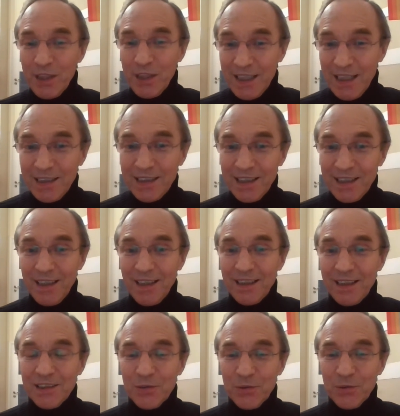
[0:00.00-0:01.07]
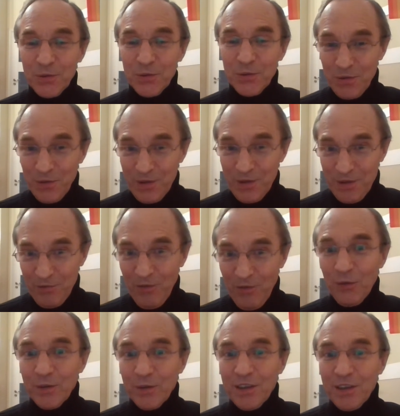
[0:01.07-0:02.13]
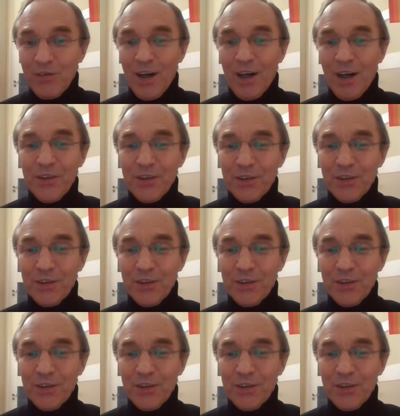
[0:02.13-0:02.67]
dedicate to the founder